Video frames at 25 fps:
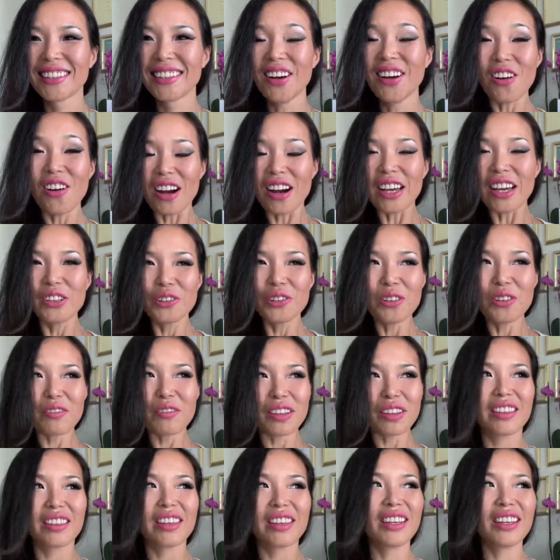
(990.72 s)
No, I do
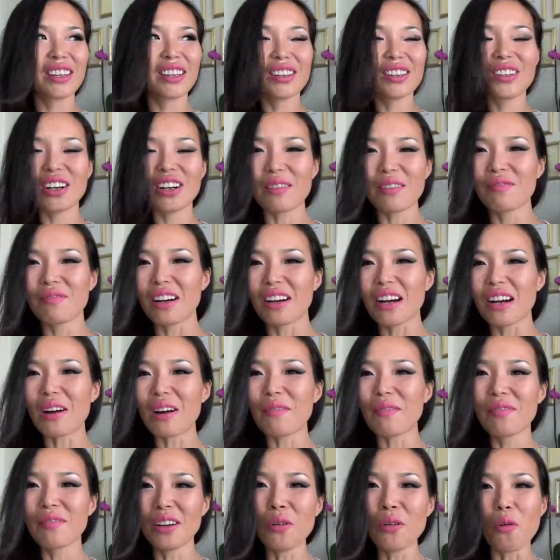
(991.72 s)
everything. You know, I'm
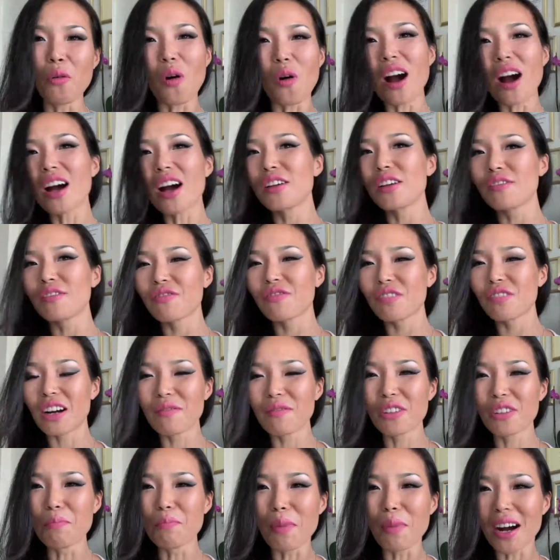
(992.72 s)
I'm a wife.
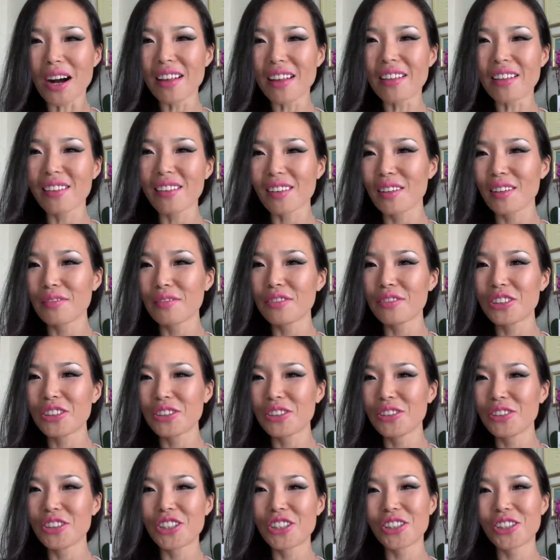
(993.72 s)
I'm the mother of two